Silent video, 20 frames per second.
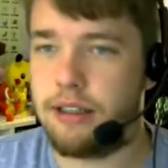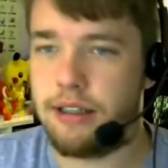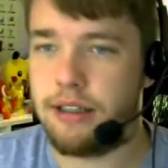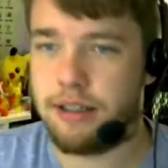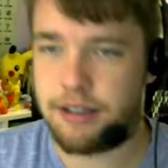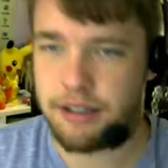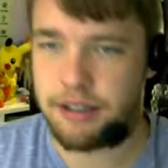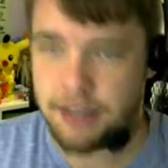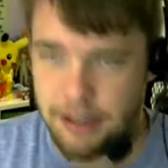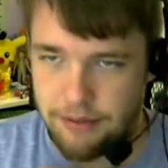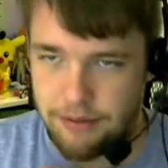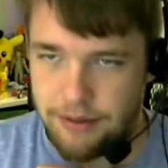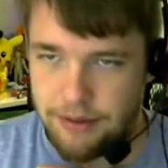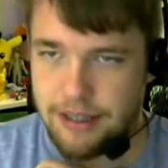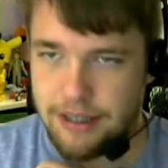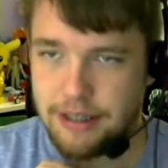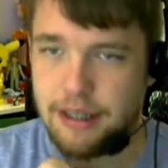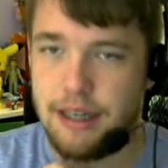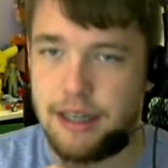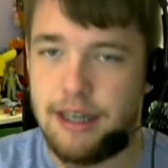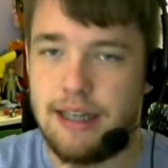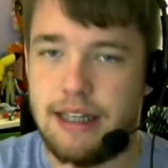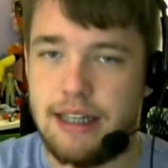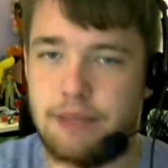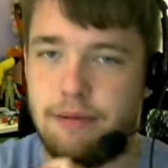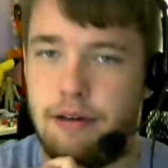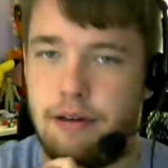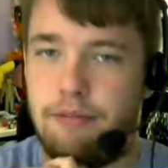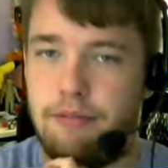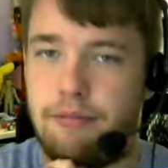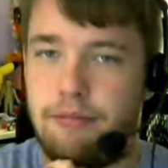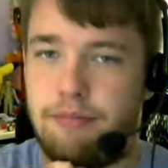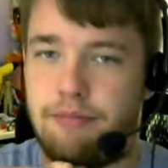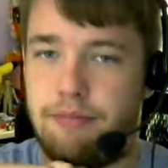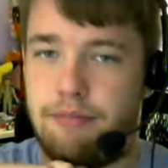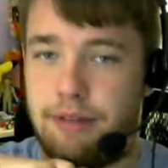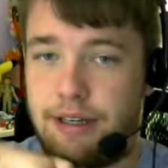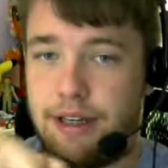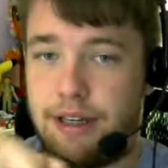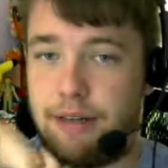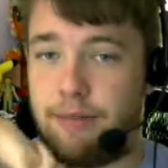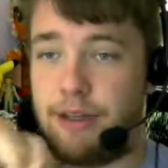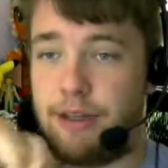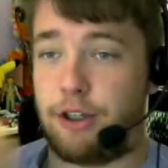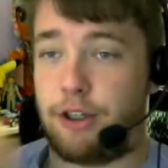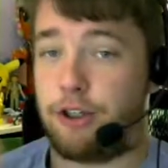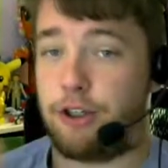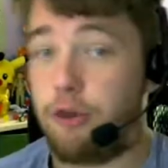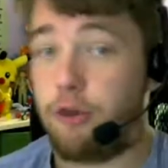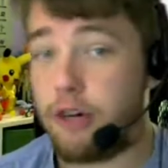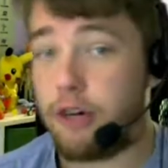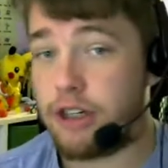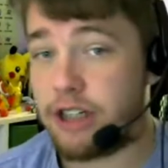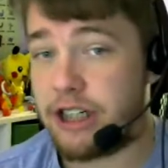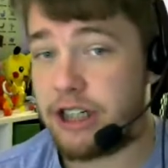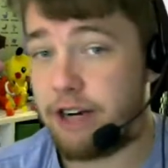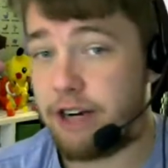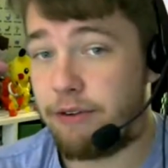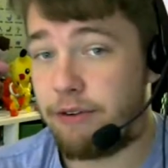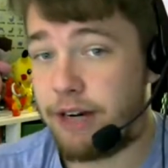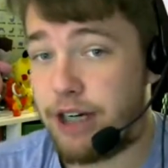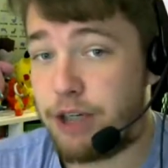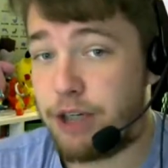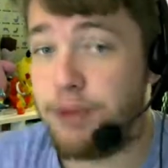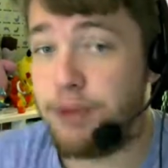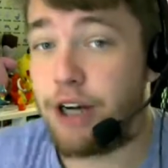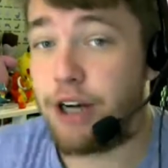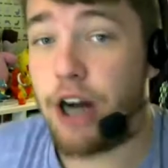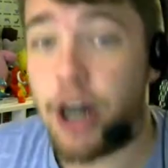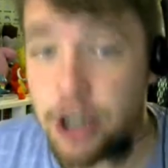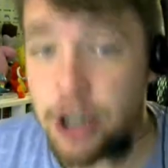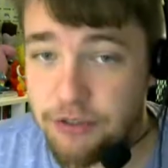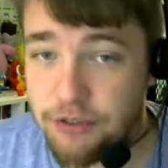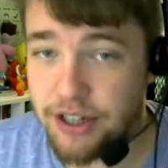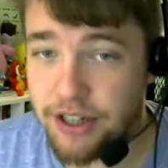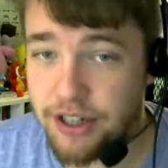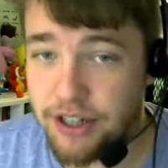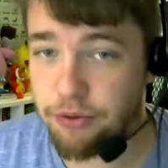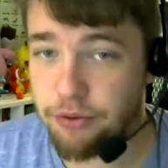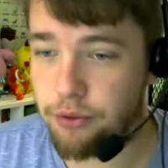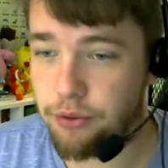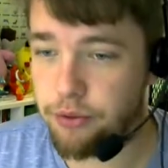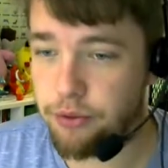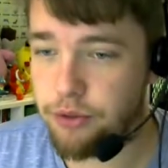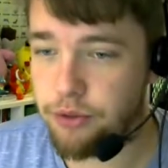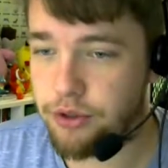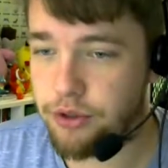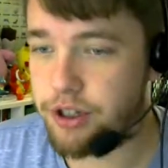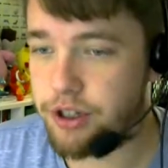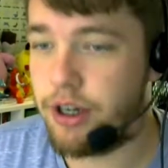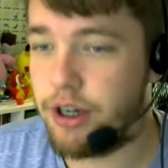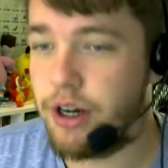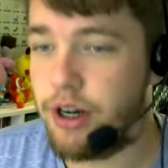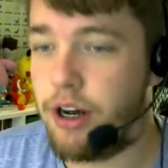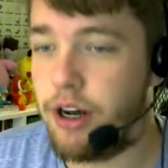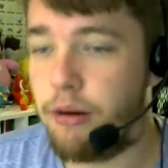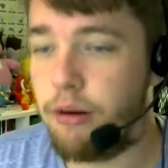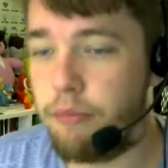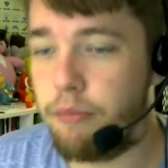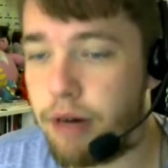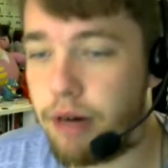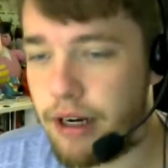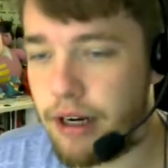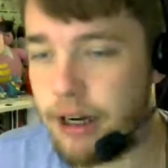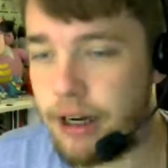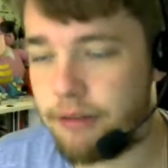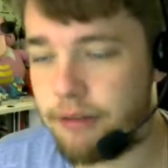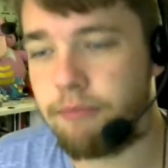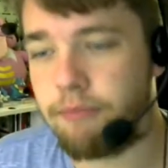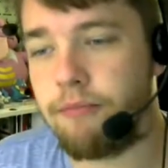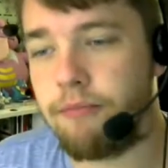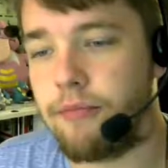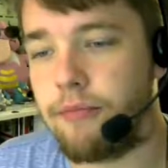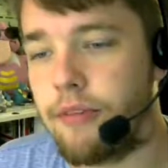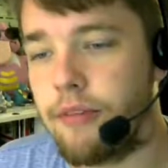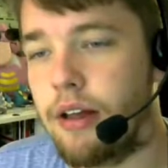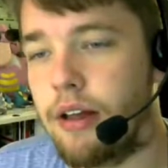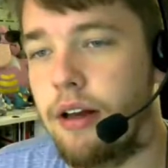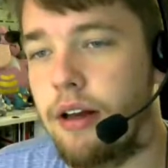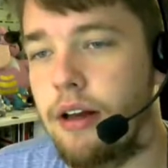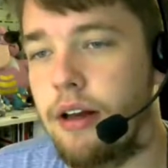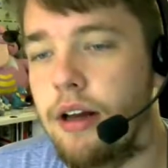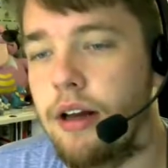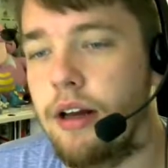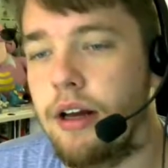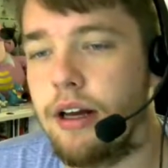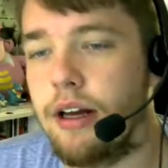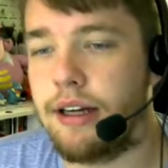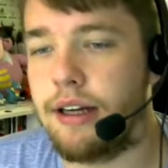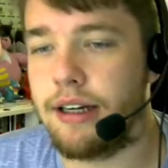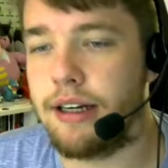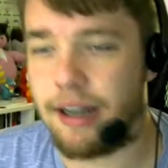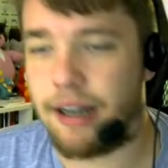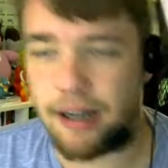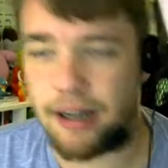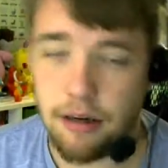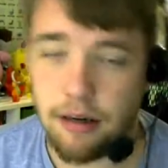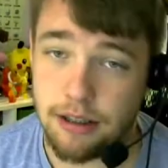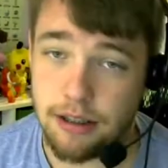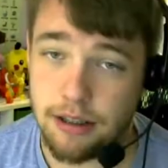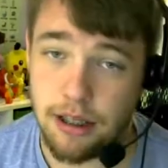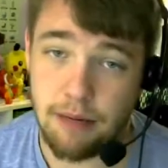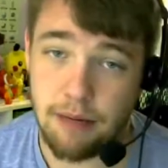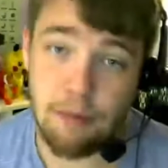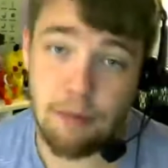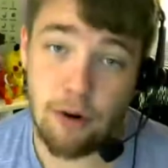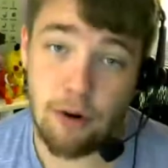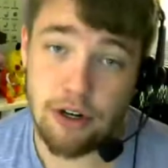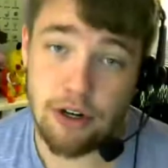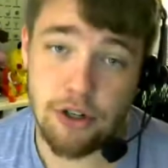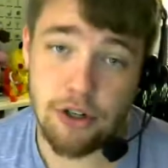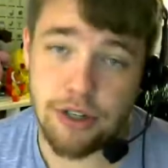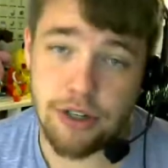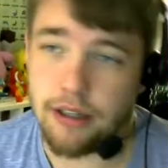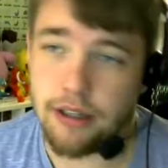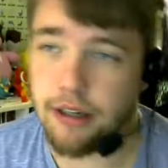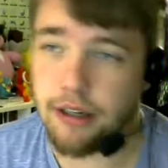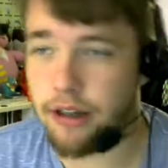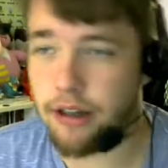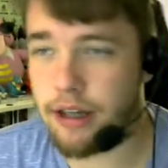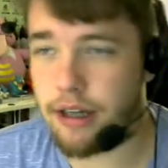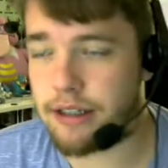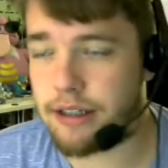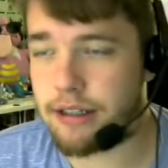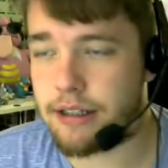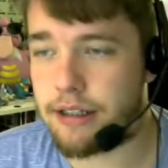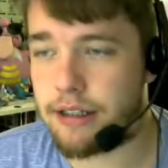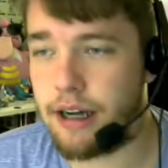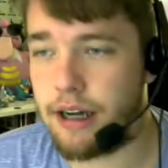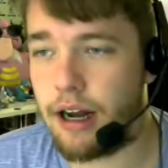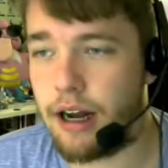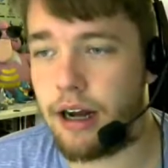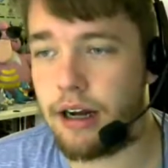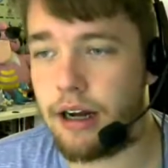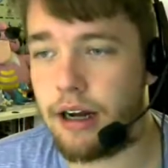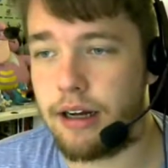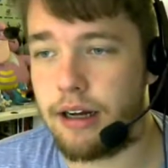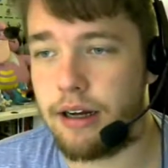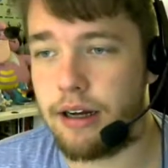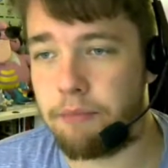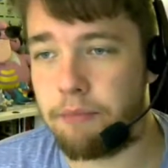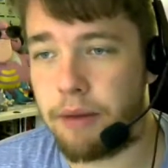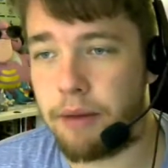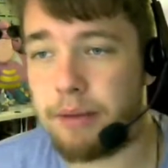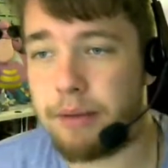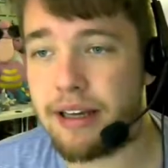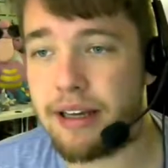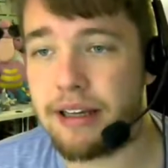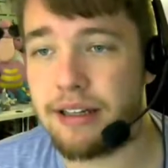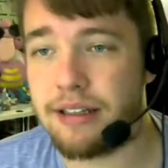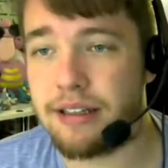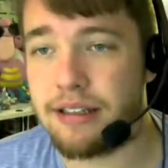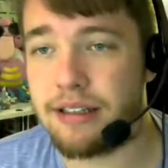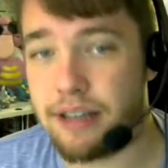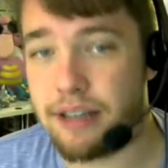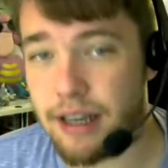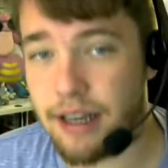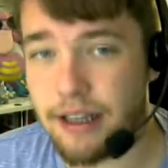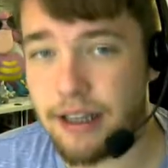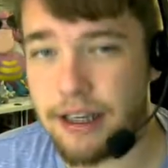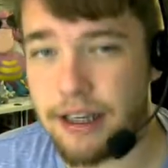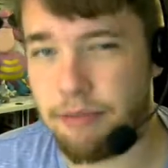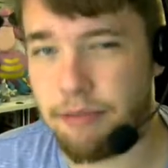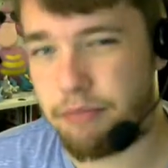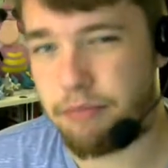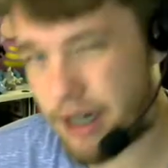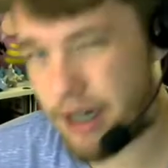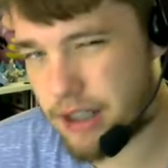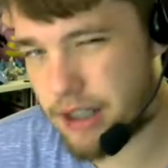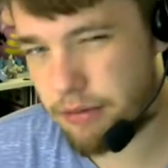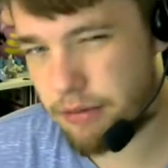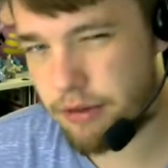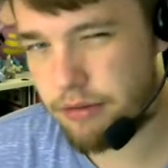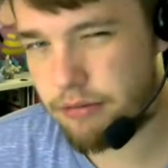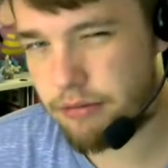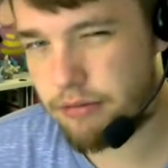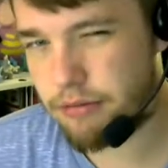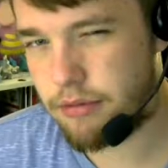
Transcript: to the series. It's probably going to be a short series because of these rules, but gonna, it's going to be more interesting nonetheless. Uh, might be slightly impossible.